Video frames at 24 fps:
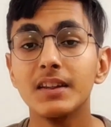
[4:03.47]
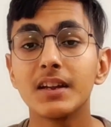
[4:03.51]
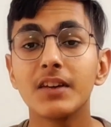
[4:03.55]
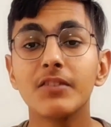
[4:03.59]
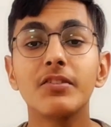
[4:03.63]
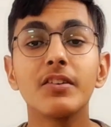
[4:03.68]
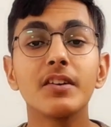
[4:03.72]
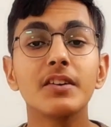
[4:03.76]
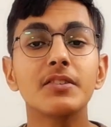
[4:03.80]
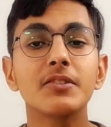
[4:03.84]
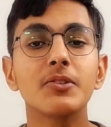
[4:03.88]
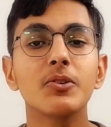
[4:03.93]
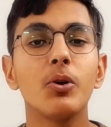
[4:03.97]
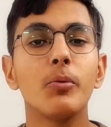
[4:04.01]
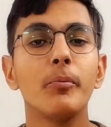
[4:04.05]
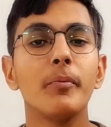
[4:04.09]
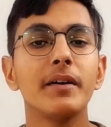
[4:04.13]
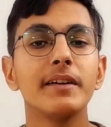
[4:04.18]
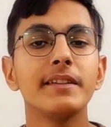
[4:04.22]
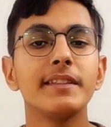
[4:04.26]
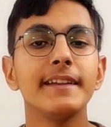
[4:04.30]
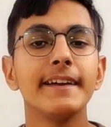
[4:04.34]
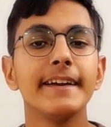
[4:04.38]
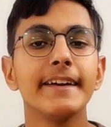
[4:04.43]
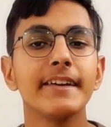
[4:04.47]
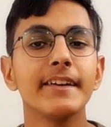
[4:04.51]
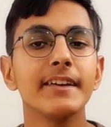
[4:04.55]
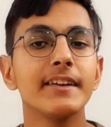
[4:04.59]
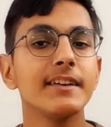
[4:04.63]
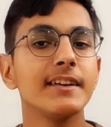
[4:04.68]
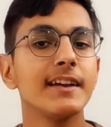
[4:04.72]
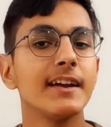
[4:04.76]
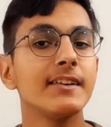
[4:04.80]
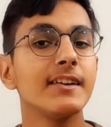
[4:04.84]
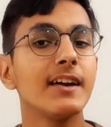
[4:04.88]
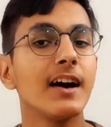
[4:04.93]
The first common thing
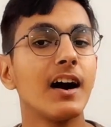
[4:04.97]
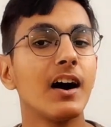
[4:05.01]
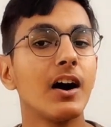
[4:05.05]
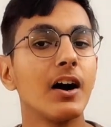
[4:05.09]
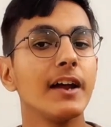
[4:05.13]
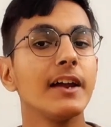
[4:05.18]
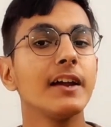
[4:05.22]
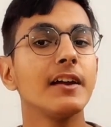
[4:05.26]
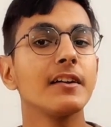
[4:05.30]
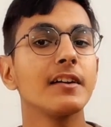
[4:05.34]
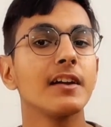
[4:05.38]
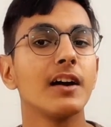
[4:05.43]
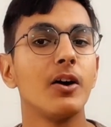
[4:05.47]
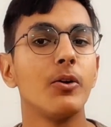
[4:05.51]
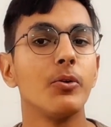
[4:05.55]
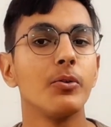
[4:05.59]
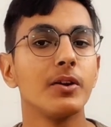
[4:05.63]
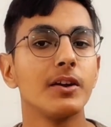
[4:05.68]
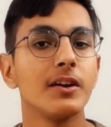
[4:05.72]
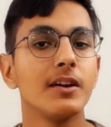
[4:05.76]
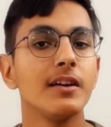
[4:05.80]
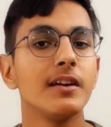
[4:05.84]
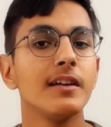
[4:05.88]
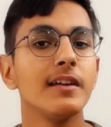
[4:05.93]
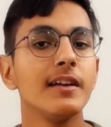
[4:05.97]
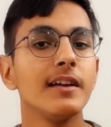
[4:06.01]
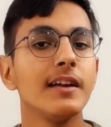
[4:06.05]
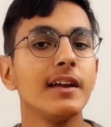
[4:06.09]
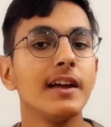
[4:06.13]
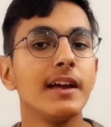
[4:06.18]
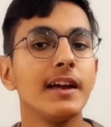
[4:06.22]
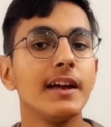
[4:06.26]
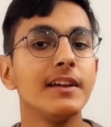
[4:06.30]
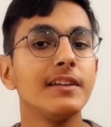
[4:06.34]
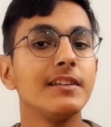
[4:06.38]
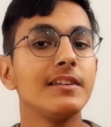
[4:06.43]
that I encountered
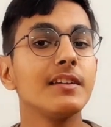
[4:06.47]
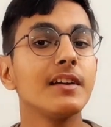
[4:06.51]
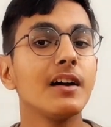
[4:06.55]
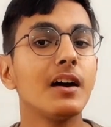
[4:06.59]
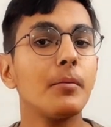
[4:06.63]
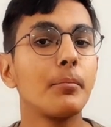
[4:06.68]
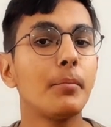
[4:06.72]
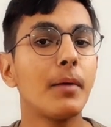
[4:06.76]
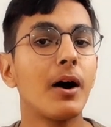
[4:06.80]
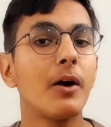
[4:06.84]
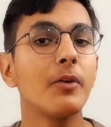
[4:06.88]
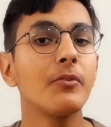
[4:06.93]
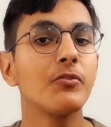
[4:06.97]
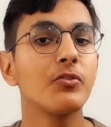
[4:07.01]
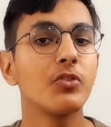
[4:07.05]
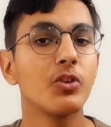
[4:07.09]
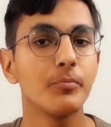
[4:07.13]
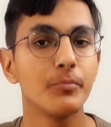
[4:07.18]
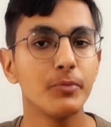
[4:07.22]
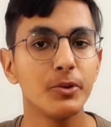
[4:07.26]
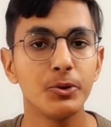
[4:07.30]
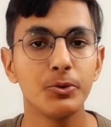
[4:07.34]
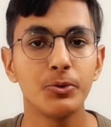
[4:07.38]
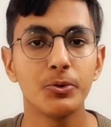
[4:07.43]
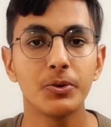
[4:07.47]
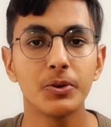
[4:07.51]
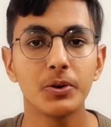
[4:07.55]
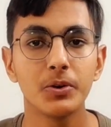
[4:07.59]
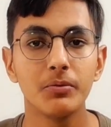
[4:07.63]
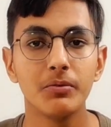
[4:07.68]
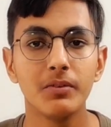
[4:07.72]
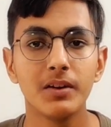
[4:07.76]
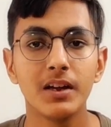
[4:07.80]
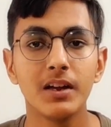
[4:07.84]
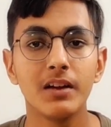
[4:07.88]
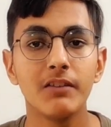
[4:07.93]
is, apart from
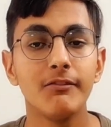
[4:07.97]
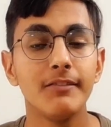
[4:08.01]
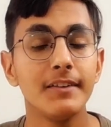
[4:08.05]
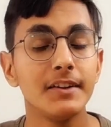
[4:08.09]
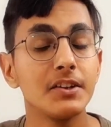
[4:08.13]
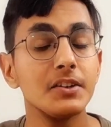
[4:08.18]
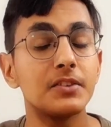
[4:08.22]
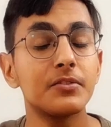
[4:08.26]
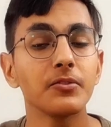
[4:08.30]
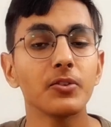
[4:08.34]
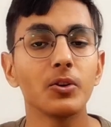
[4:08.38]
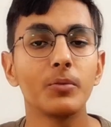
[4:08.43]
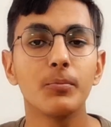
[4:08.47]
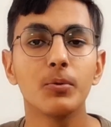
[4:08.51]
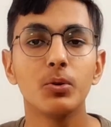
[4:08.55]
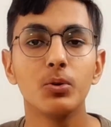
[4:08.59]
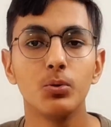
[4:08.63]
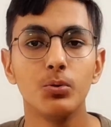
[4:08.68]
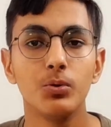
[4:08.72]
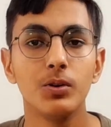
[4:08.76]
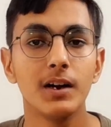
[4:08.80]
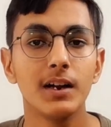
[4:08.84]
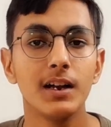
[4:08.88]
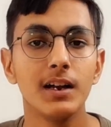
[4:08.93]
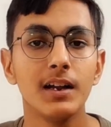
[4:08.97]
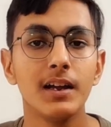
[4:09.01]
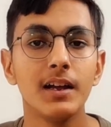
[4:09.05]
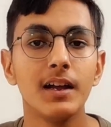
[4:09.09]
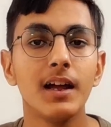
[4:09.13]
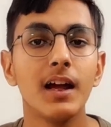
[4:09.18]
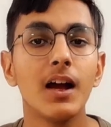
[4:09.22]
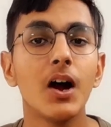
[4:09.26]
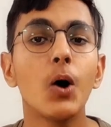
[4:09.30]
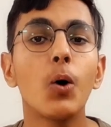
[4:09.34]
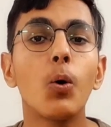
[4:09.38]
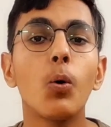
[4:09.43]
YouTube, which is from Google,
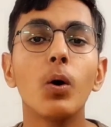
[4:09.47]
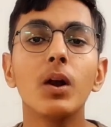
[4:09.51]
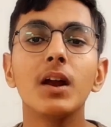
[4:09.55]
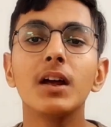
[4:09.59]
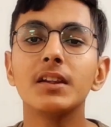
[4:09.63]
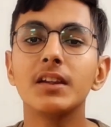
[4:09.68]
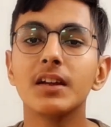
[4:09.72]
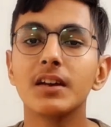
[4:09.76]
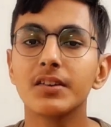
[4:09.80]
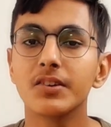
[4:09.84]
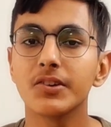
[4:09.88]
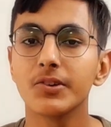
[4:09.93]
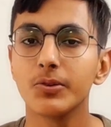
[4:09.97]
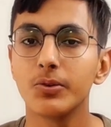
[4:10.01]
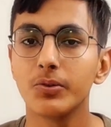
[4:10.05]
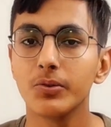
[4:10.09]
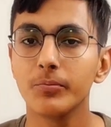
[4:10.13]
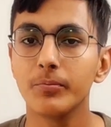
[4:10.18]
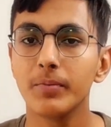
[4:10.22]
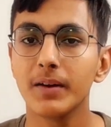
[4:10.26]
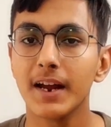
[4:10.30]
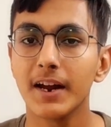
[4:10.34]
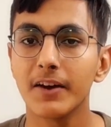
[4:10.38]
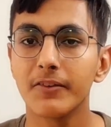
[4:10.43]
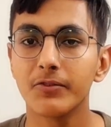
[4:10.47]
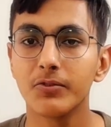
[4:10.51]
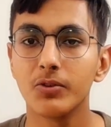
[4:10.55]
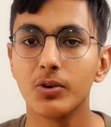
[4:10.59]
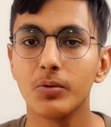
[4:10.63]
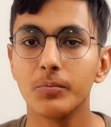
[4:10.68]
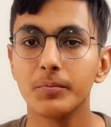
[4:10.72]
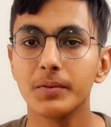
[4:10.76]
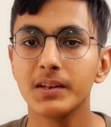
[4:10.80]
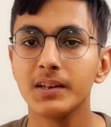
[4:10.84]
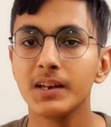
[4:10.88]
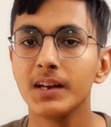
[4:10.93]
all other shown
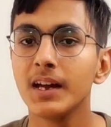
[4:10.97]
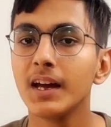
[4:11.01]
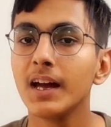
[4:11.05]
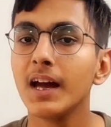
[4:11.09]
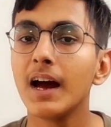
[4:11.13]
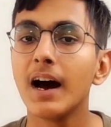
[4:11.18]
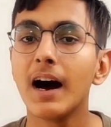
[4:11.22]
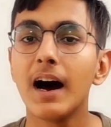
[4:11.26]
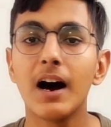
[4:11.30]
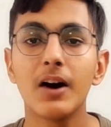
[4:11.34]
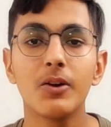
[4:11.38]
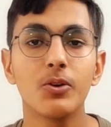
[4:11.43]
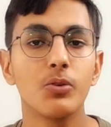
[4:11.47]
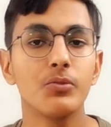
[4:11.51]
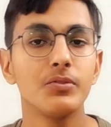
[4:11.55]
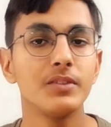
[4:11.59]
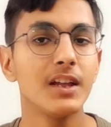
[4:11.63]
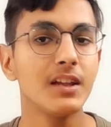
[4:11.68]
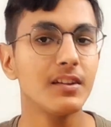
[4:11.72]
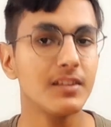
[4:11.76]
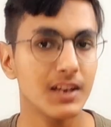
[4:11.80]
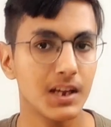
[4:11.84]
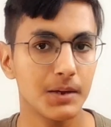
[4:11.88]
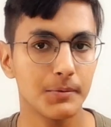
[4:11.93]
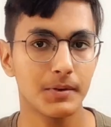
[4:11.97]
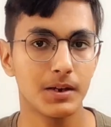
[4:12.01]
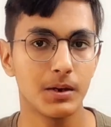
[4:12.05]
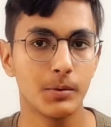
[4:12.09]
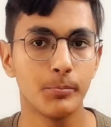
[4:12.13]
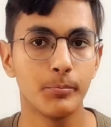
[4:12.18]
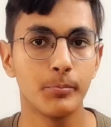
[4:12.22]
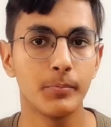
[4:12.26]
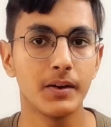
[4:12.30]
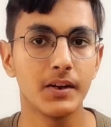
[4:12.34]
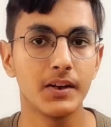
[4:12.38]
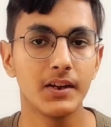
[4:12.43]
platforms are of the same
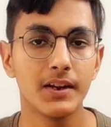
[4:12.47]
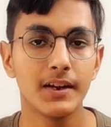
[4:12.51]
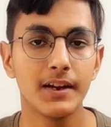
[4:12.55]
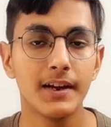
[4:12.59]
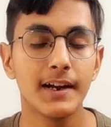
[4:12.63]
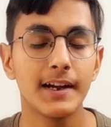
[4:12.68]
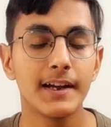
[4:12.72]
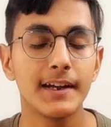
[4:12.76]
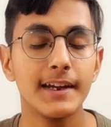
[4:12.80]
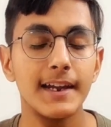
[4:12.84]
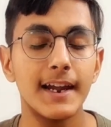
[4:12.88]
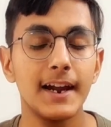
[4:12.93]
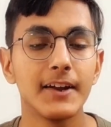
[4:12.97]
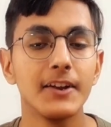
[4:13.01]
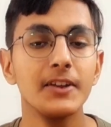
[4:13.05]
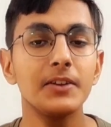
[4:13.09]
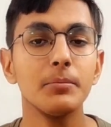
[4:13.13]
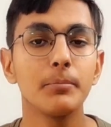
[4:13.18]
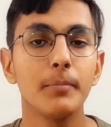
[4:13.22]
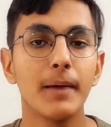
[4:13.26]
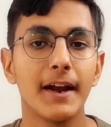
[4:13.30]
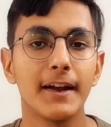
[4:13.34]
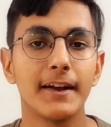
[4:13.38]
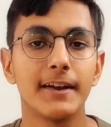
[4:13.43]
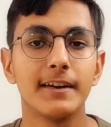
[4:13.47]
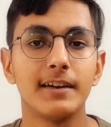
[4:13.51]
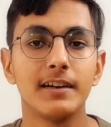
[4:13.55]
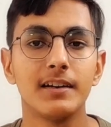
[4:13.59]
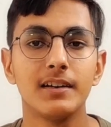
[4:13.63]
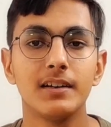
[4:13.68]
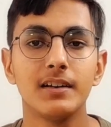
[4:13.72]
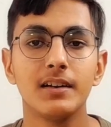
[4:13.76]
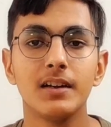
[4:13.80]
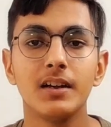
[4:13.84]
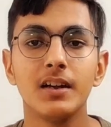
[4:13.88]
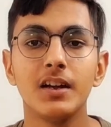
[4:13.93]
company, that is
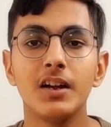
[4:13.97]
Meta.